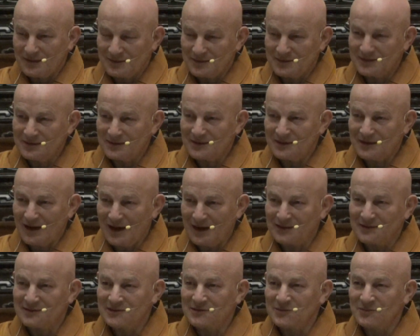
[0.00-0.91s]
the
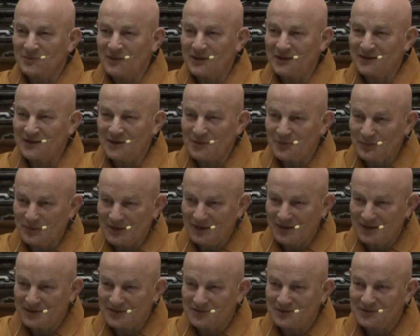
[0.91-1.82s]
ultimate
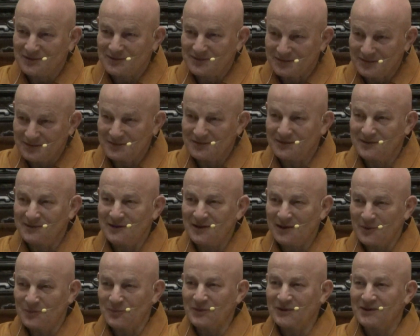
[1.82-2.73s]
happiness, hmm? the
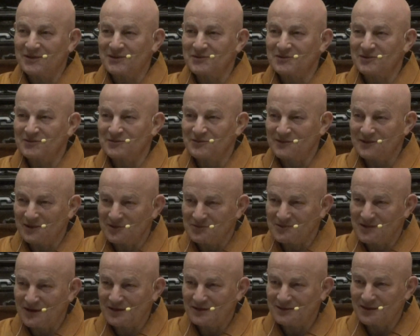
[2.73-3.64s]
happiness of
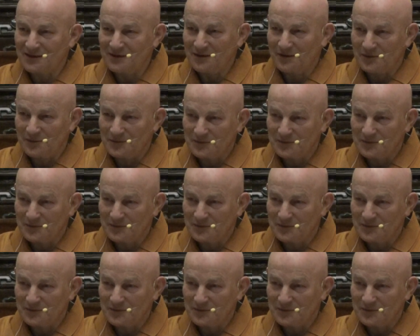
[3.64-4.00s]
nirvana.